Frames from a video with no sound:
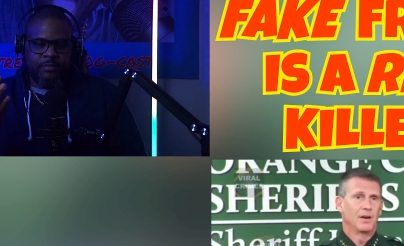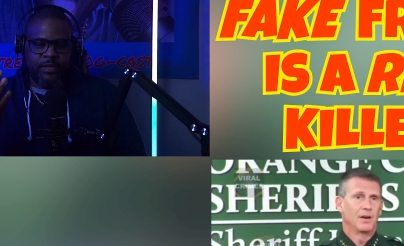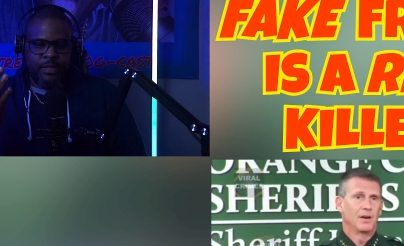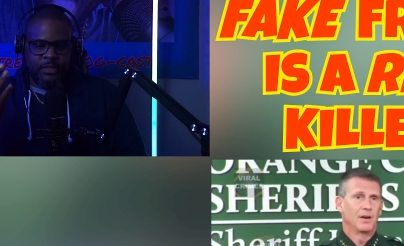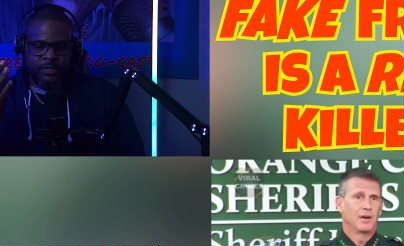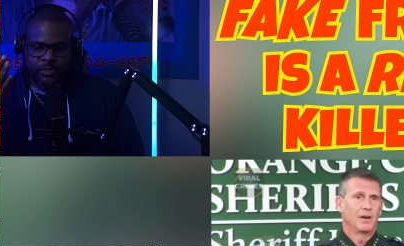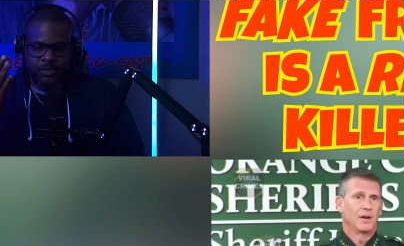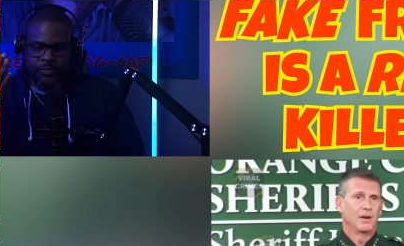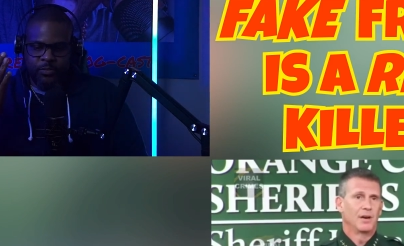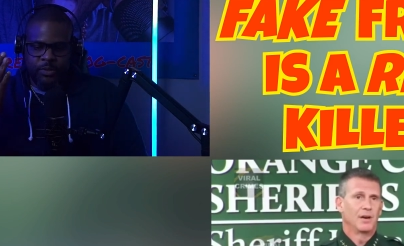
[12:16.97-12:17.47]

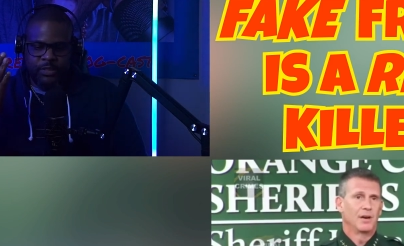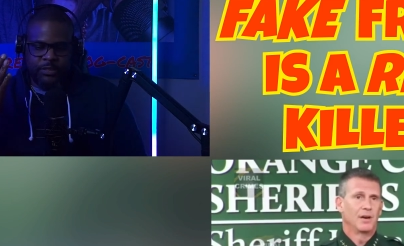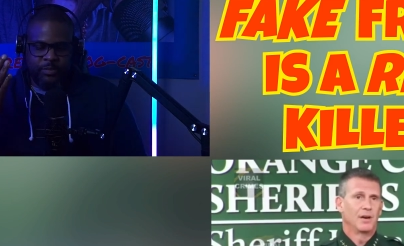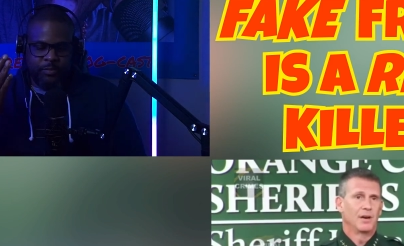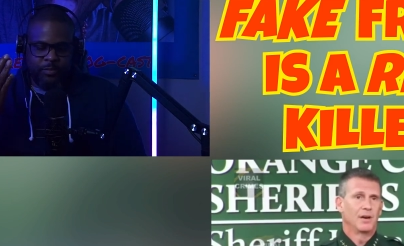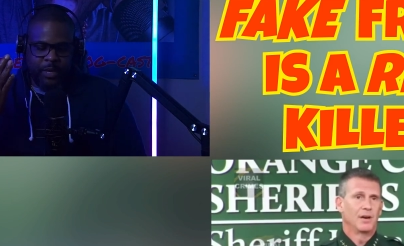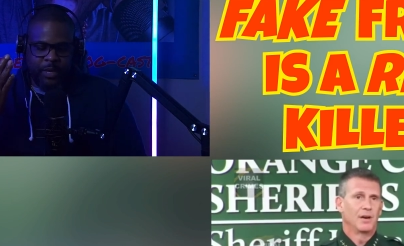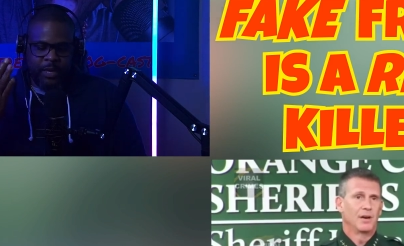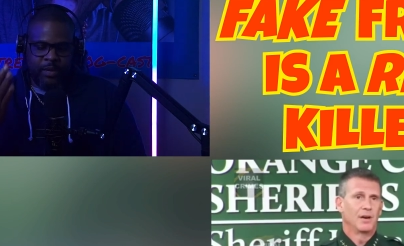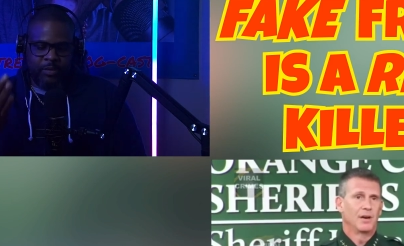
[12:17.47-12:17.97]
Speaker 1: because you
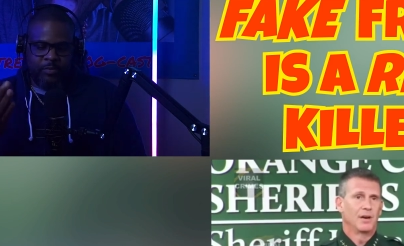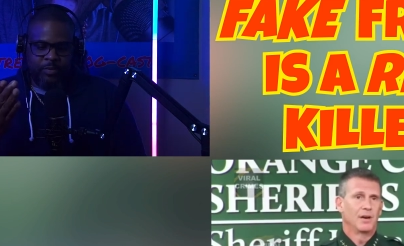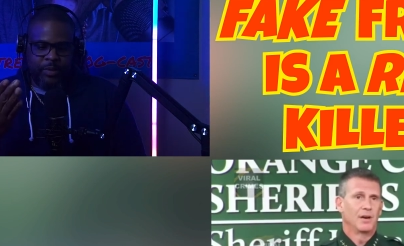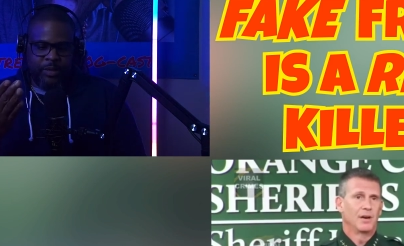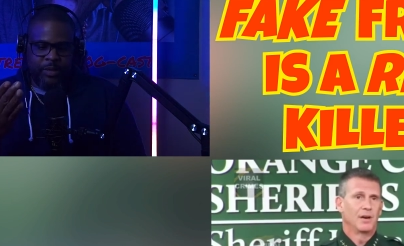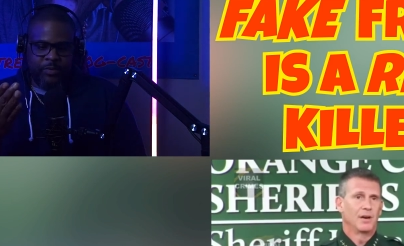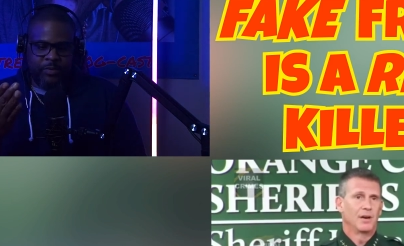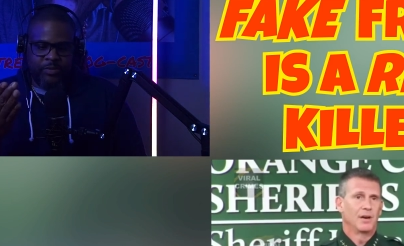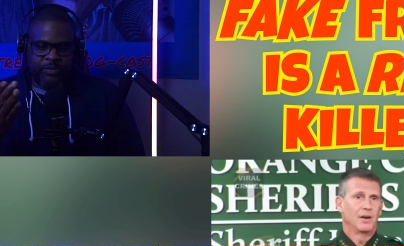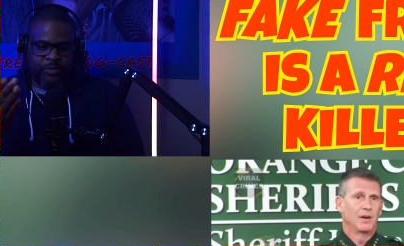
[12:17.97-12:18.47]
wasn't paying
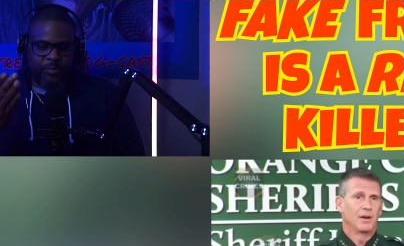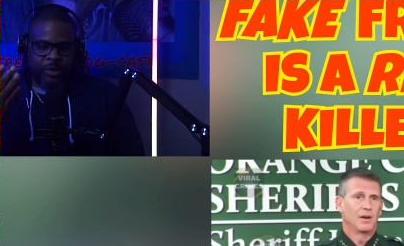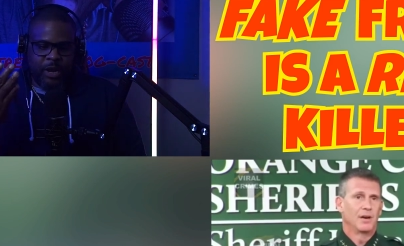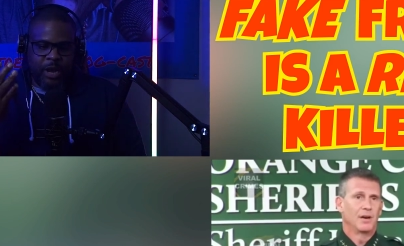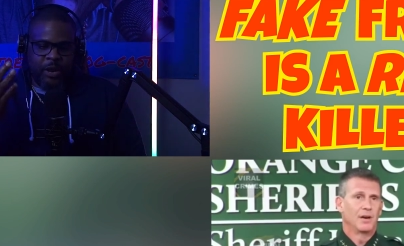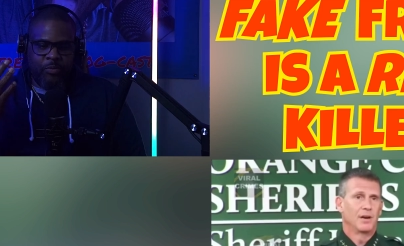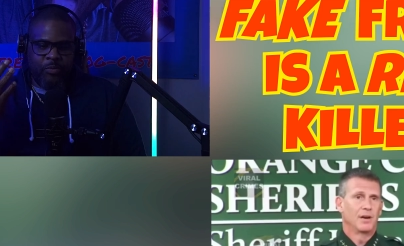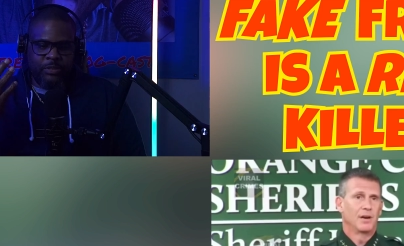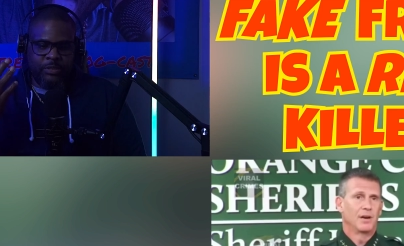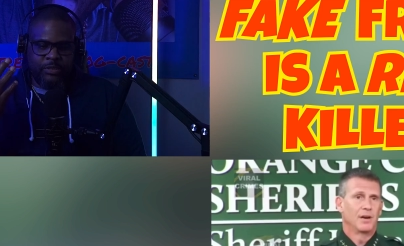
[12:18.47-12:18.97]
bills you
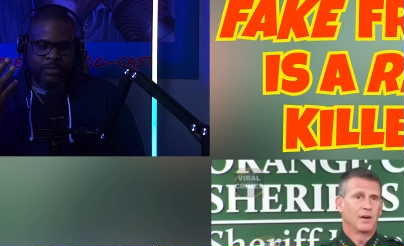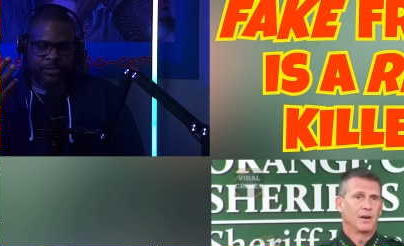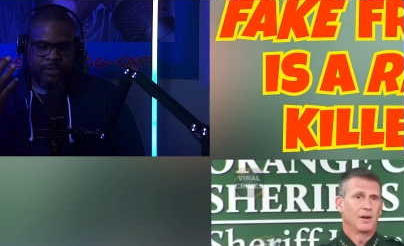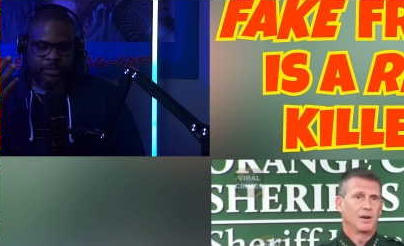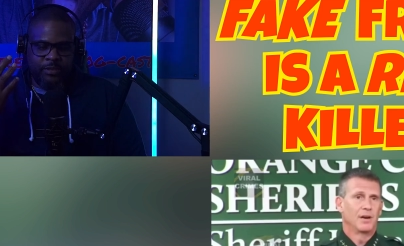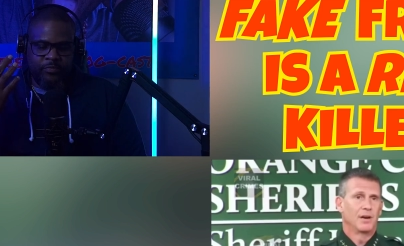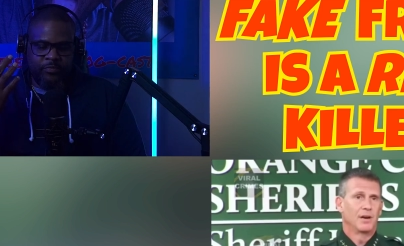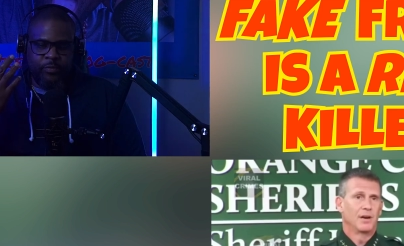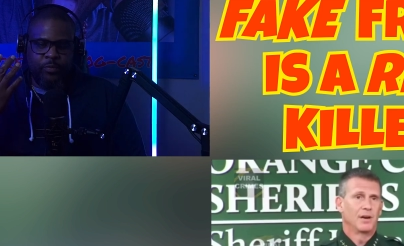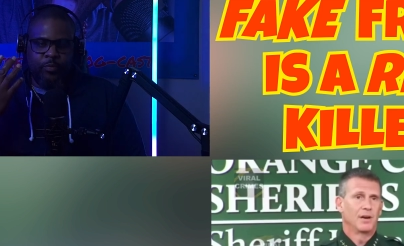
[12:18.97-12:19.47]
probably wasn't
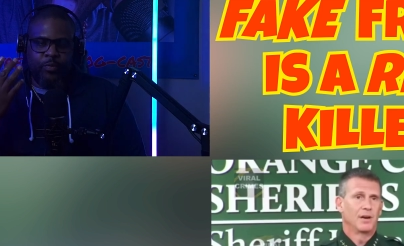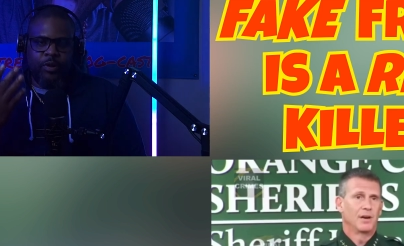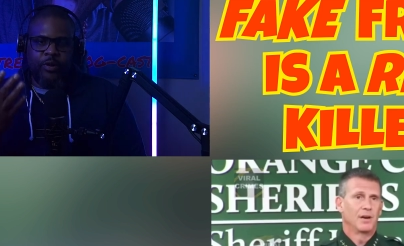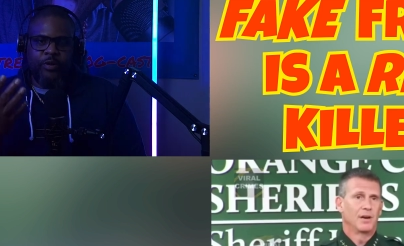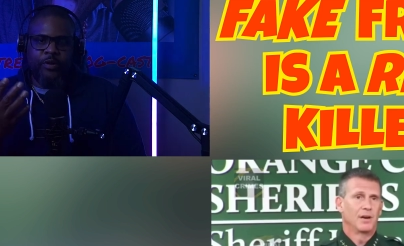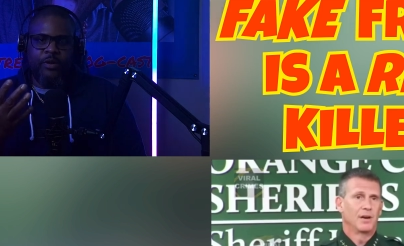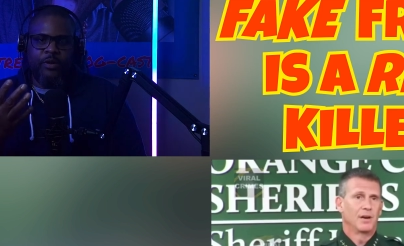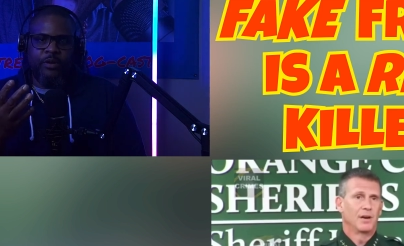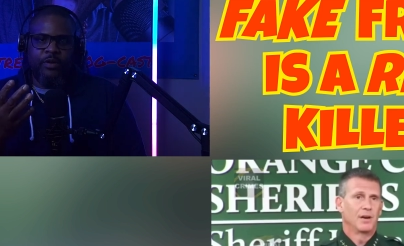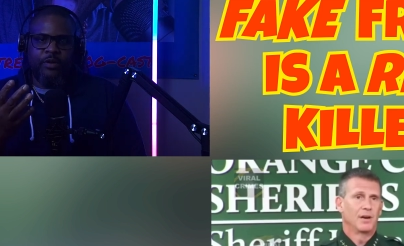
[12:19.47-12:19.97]
looking for
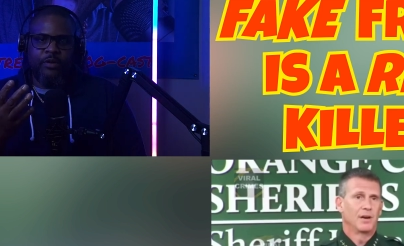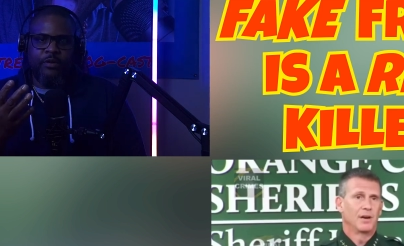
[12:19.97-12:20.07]
work